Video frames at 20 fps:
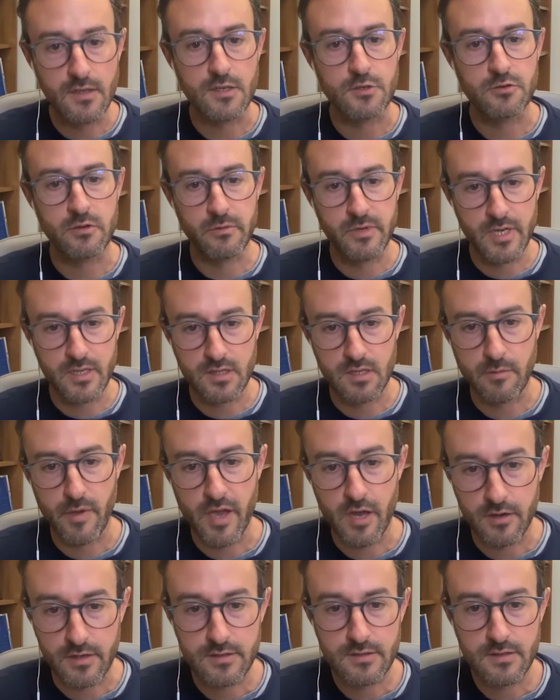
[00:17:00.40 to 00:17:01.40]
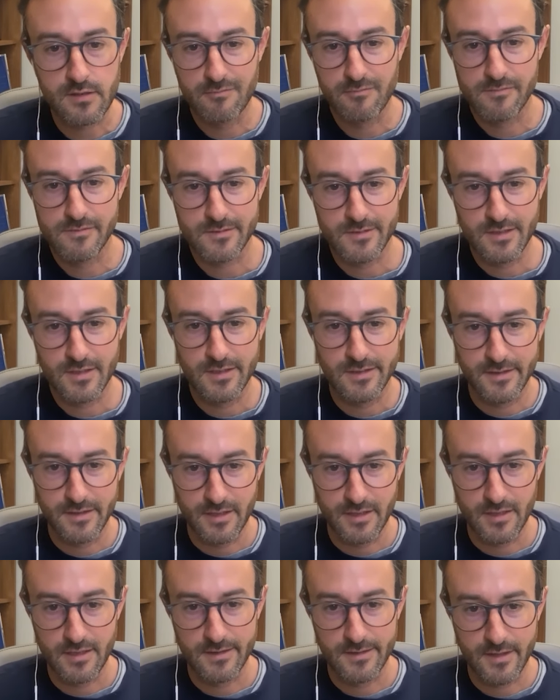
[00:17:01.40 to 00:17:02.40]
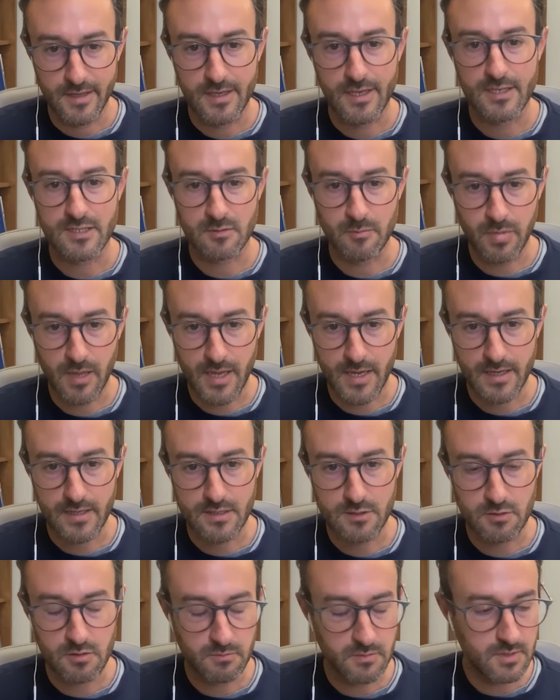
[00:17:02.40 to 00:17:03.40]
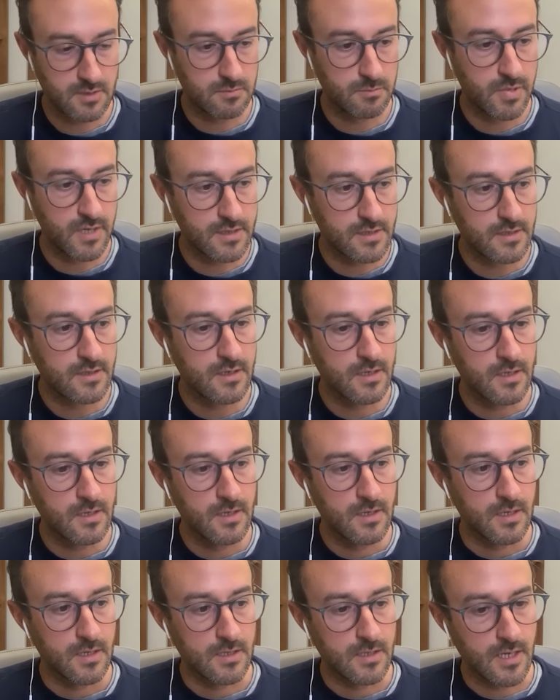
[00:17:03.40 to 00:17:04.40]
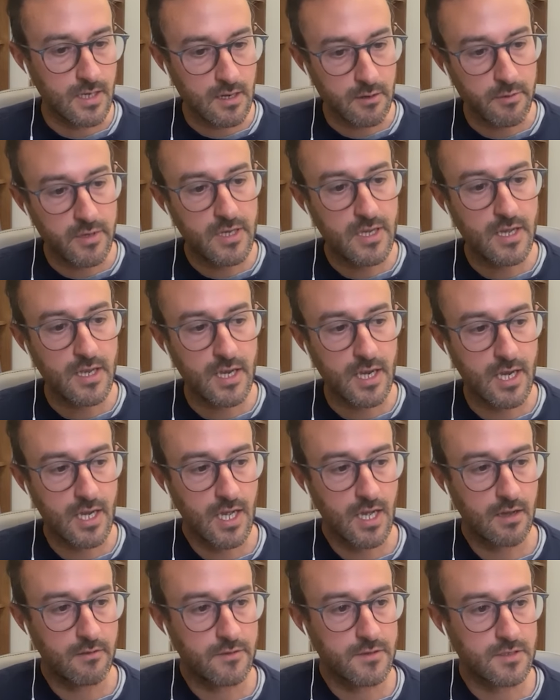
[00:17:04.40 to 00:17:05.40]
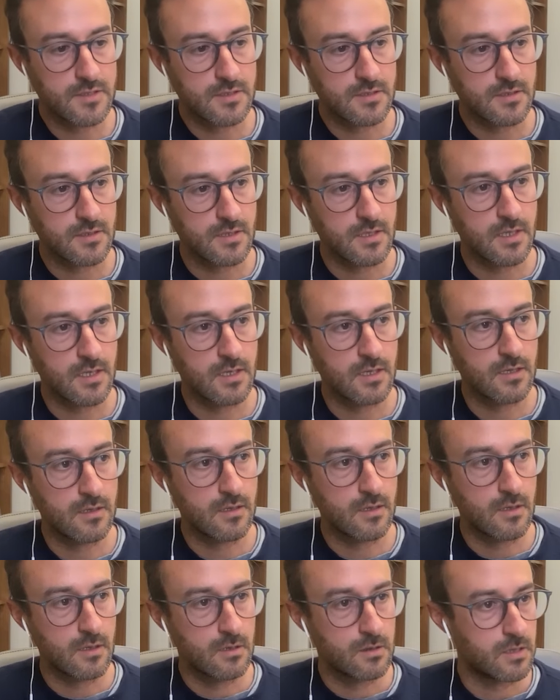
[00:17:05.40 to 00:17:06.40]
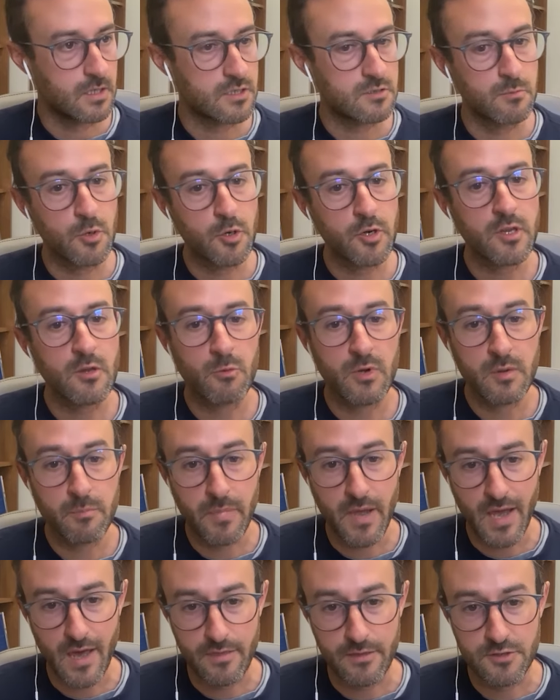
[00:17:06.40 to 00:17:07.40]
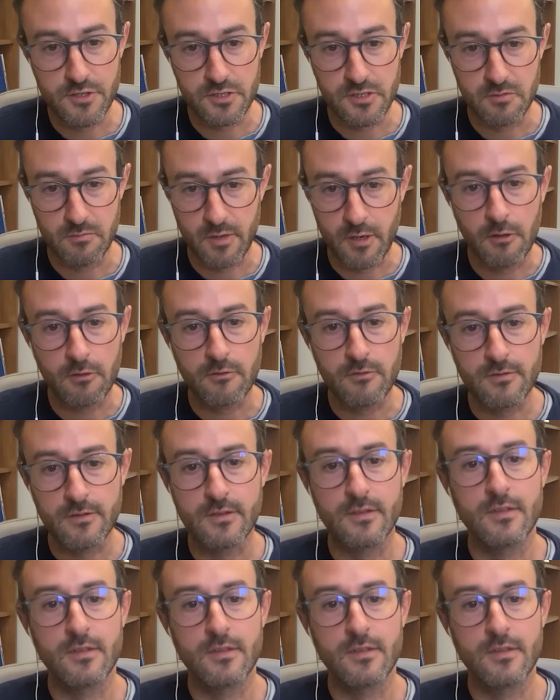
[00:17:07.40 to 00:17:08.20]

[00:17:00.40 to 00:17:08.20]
they treat with antibiotics, like as a blanket treatment. But diarrhea in calves, there's more than one pathogen involved.